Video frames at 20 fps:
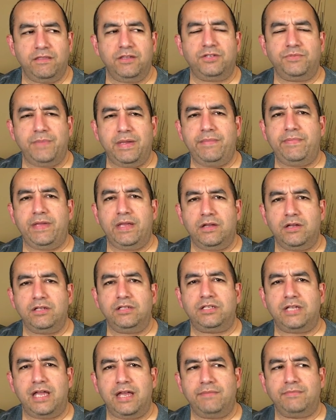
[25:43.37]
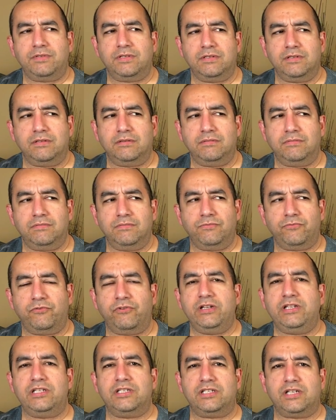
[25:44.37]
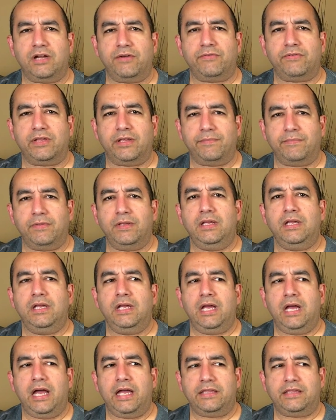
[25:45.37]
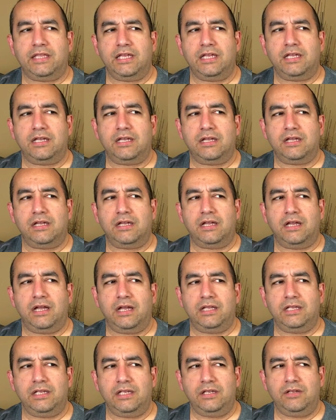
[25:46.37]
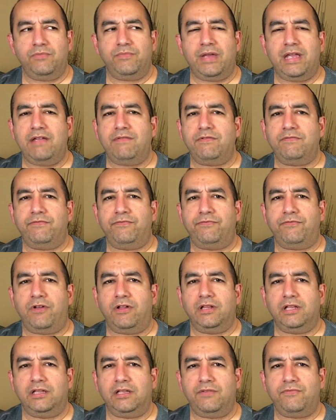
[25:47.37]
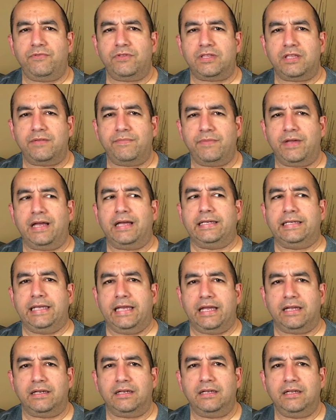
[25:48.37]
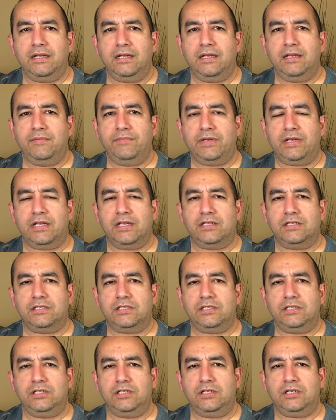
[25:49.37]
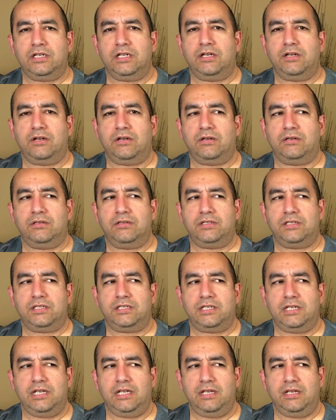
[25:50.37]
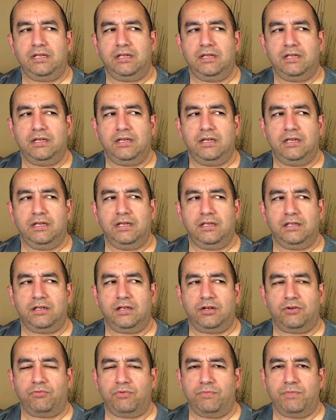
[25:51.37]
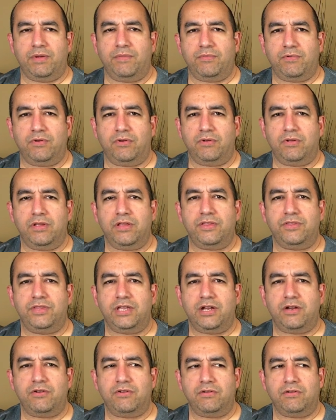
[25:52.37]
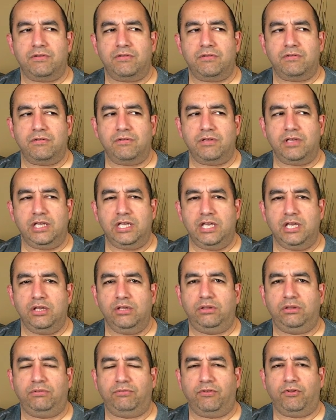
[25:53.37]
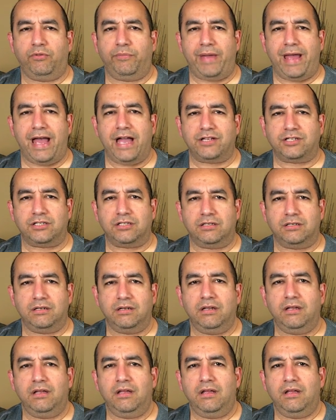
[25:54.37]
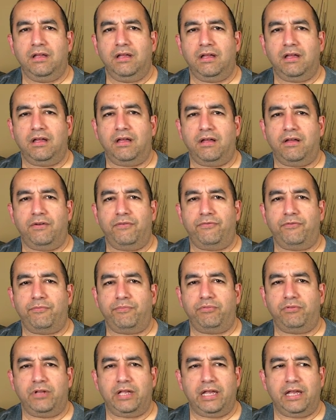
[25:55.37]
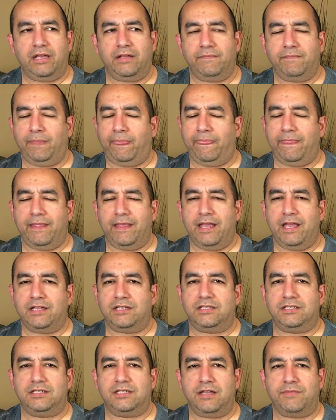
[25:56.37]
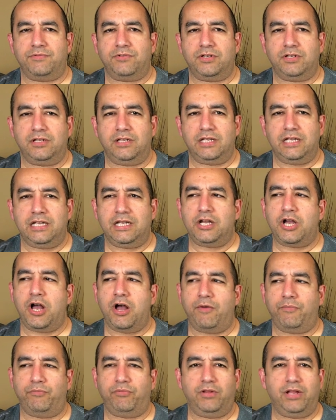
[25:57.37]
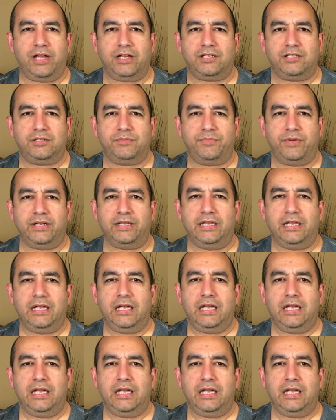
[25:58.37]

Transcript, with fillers: This may be a good time to rediscover them. I think uh, you may even fall in love with them again, because you're going to see, you're going to remember their youthful passion uh, for playing exceptionally complex but